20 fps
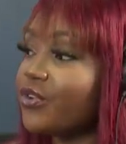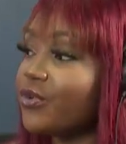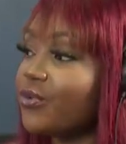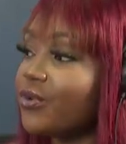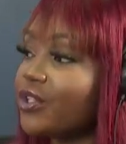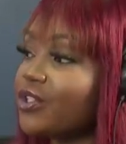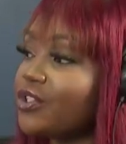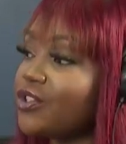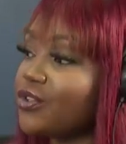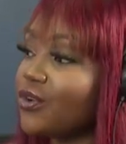for
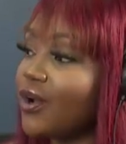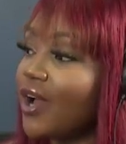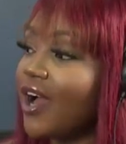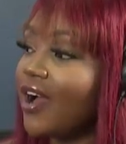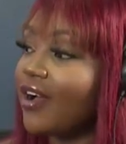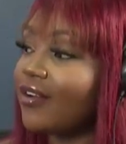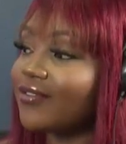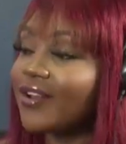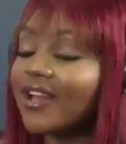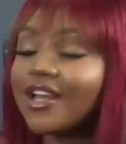what you
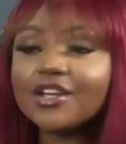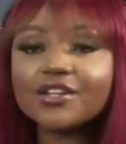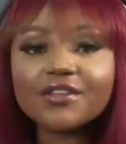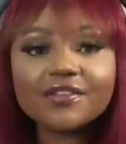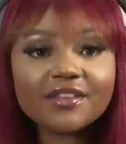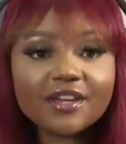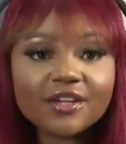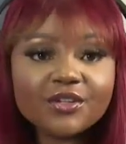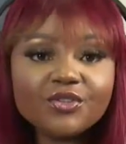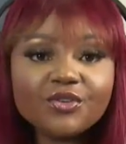have,
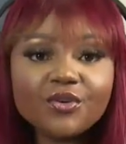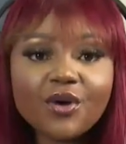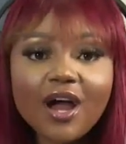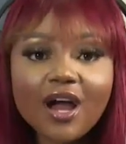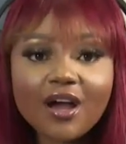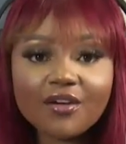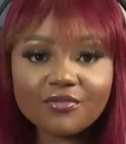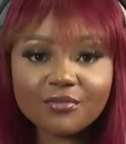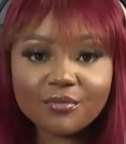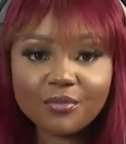then you
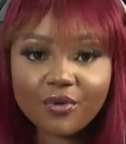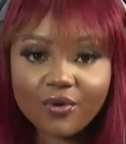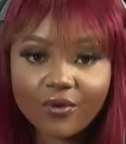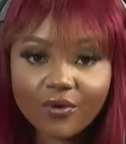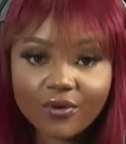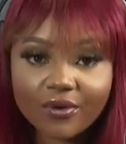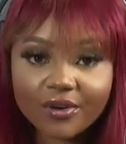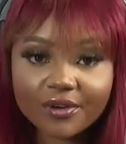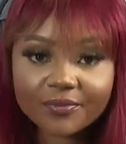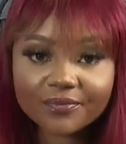have more.
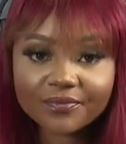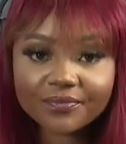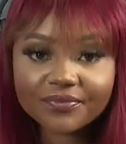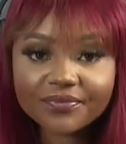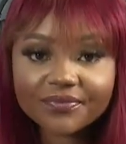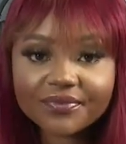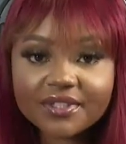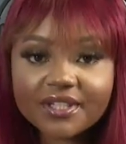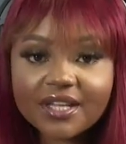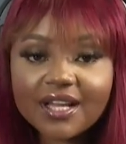
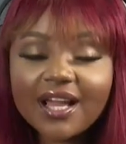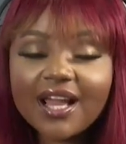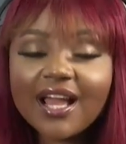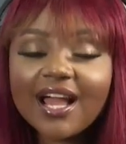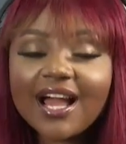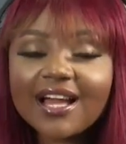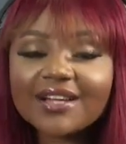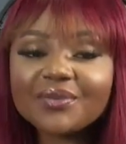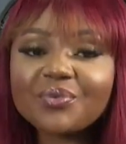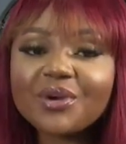Yes.
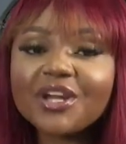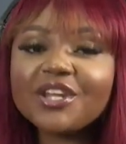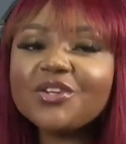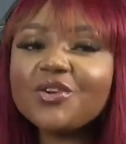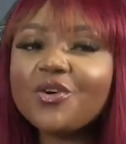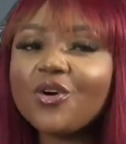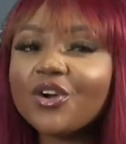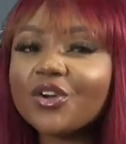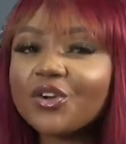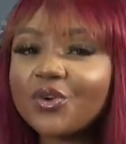And when
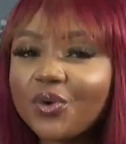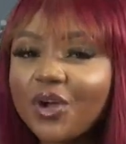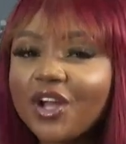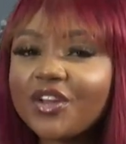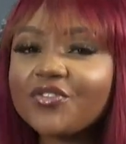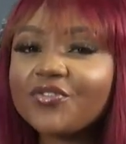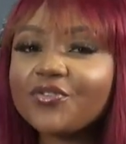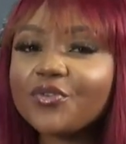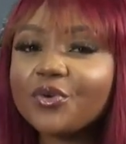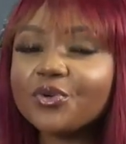you're
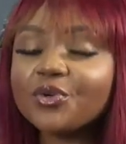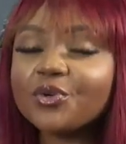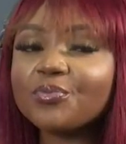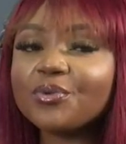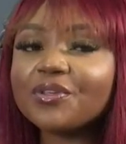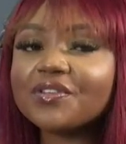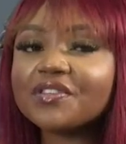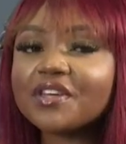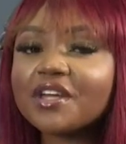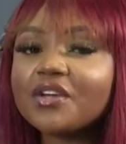grateful, you'll
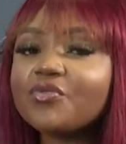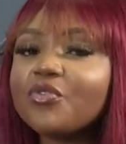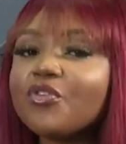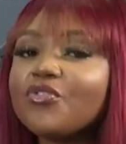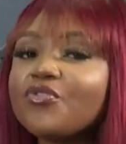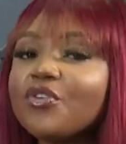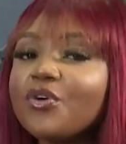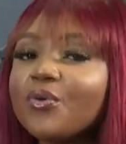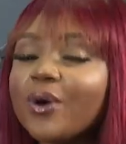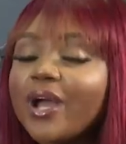be thankful
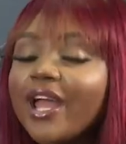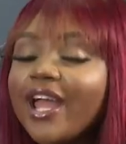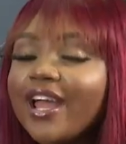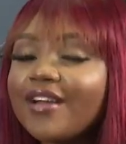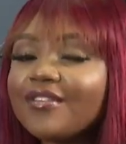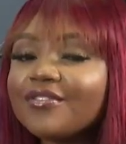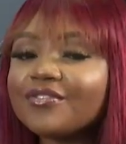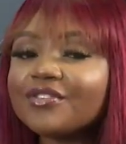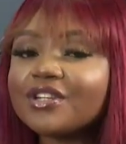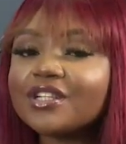for
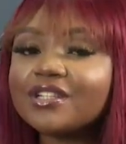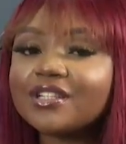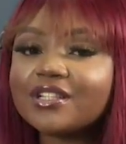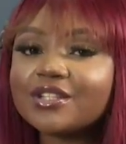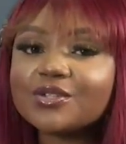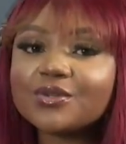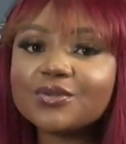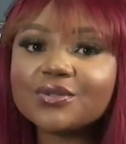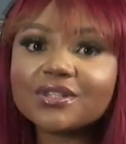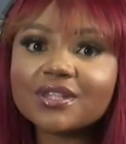every
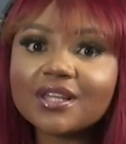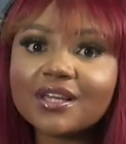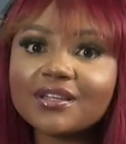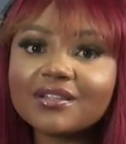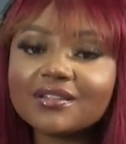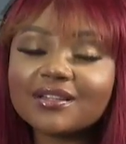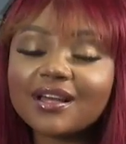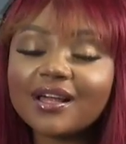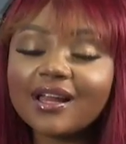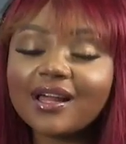little
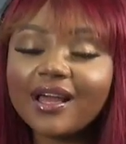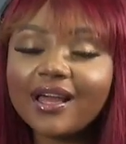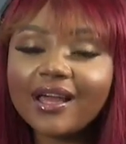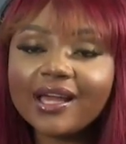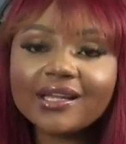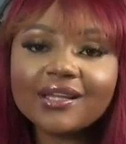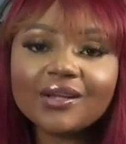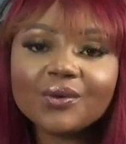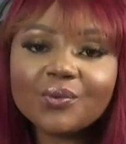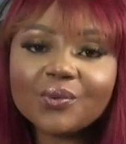thing that
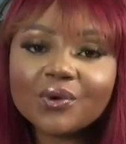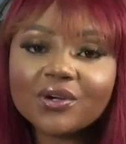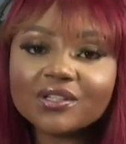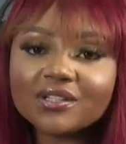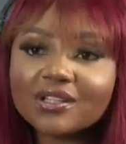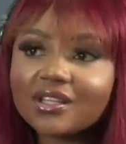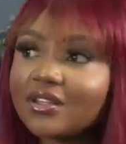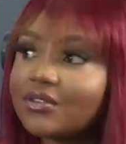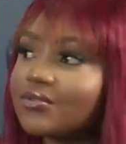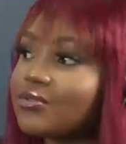
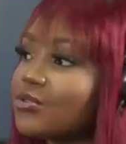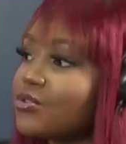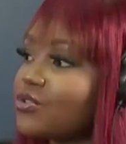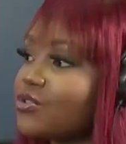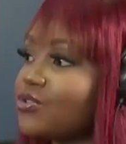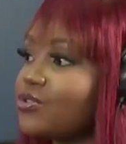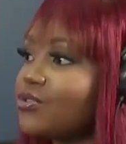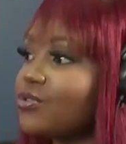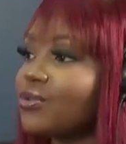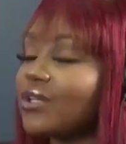anyone gives
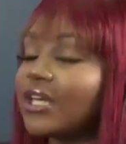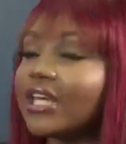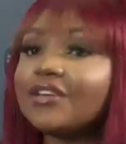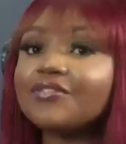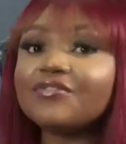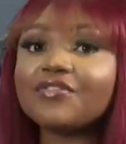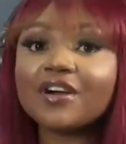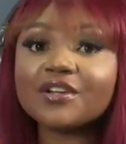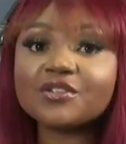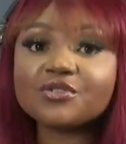to you, if
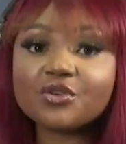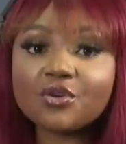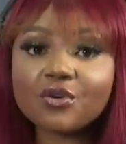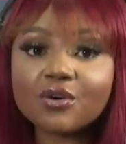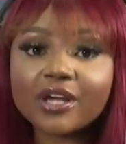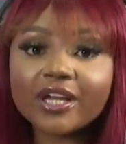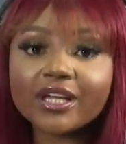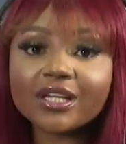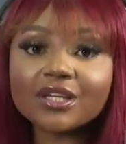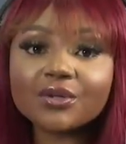at
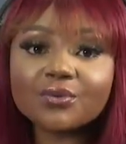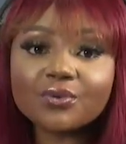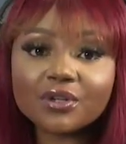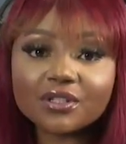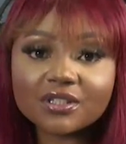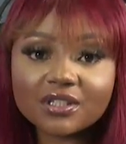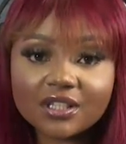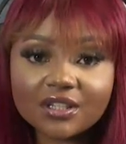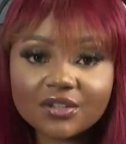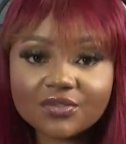all
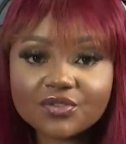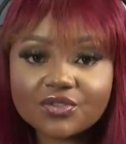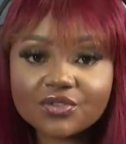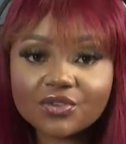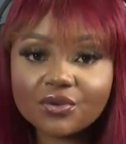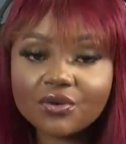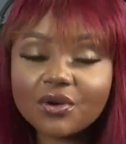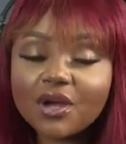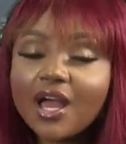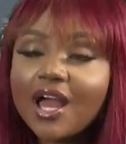anyone gives
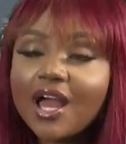you.